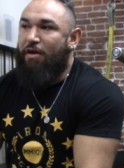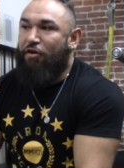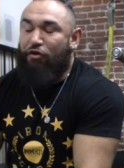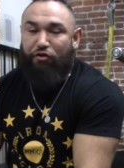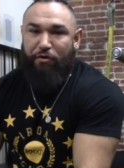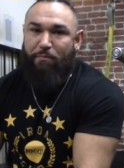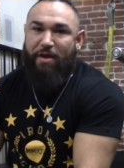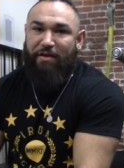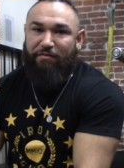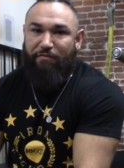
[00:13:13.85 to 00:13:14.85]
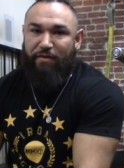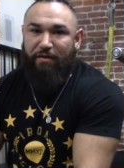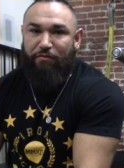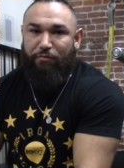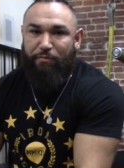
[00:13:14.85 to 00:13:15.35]
He couldn't make it to
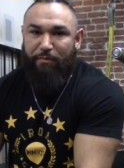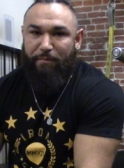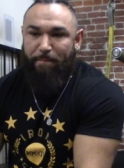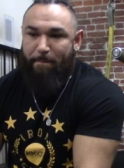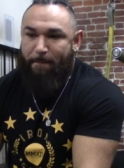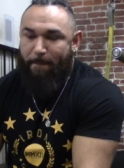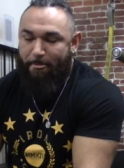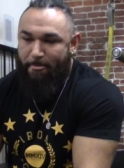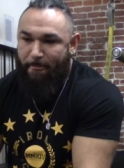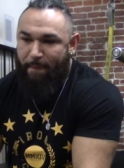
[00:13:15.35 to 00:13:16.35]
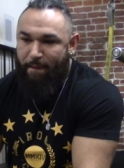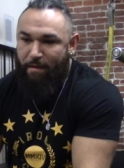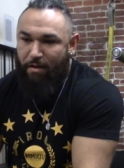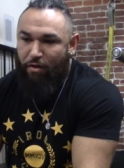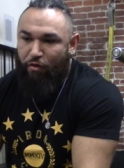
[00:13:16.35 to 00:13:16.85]
Vegas with
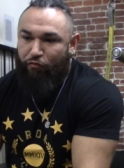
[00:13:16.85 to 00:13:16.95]
me.